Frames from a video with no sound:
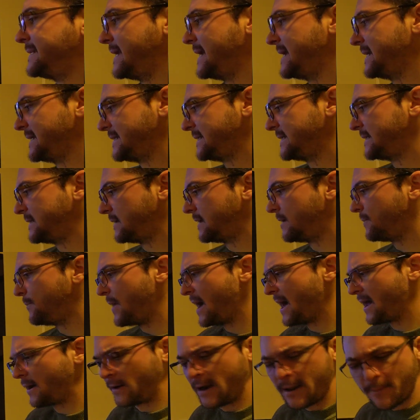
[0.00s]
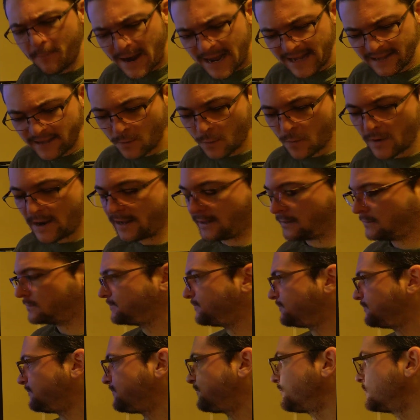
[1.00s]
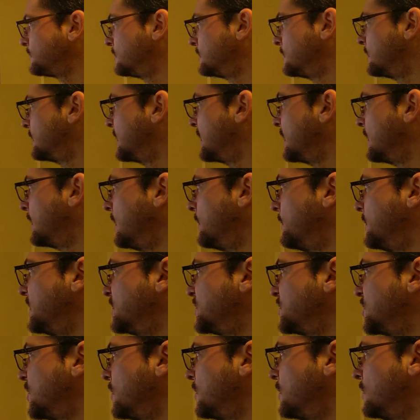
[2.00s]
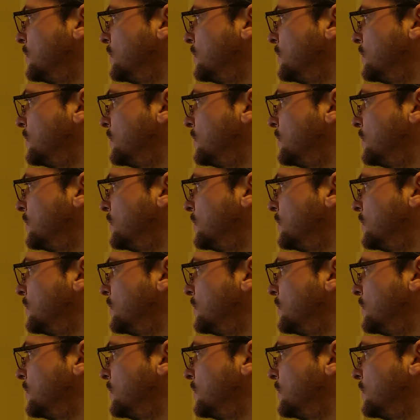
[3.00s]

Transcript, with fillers: test a pattern. And by the way, let me show